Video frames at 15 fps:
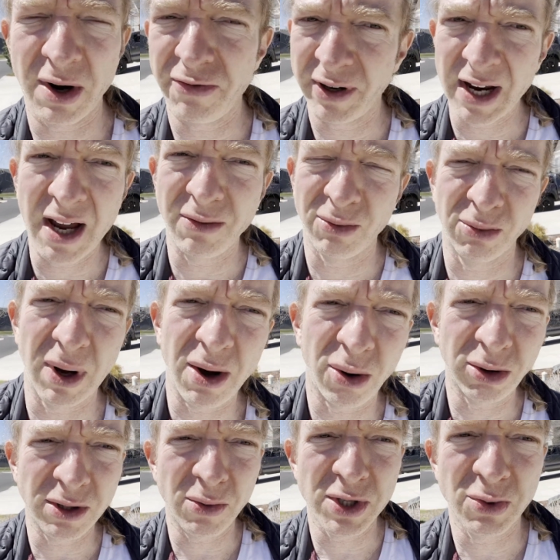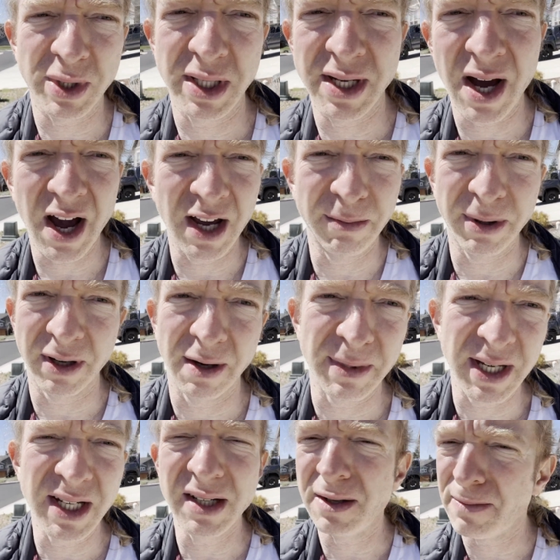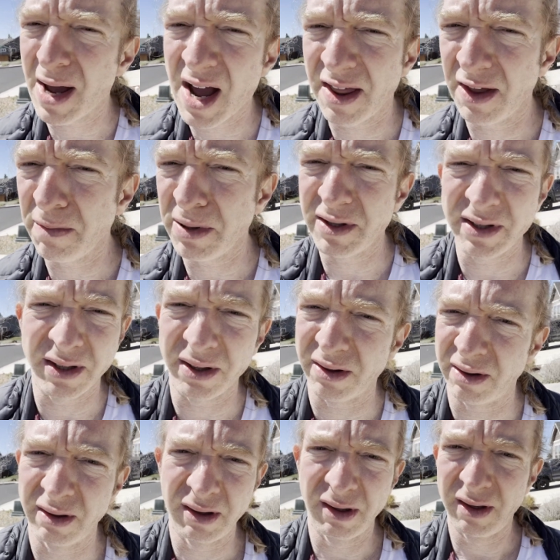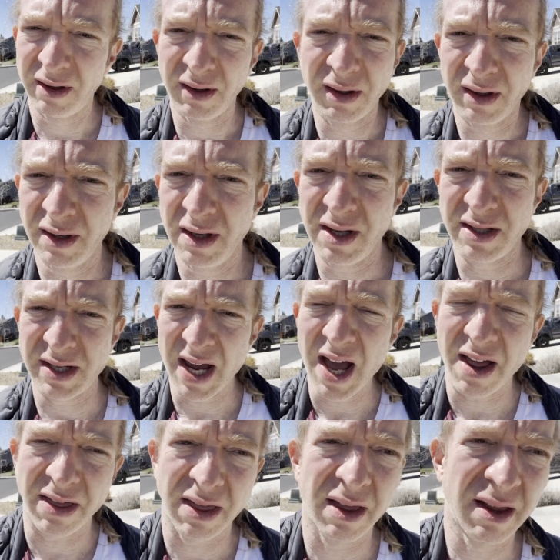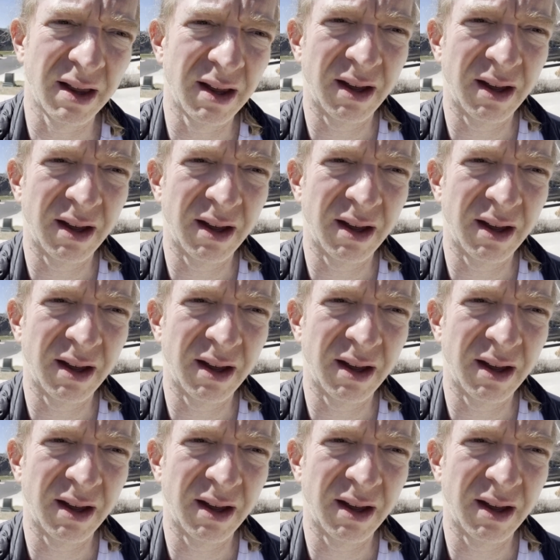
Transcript: I forgot how old he was when he died, but I mean, he did math up until his death.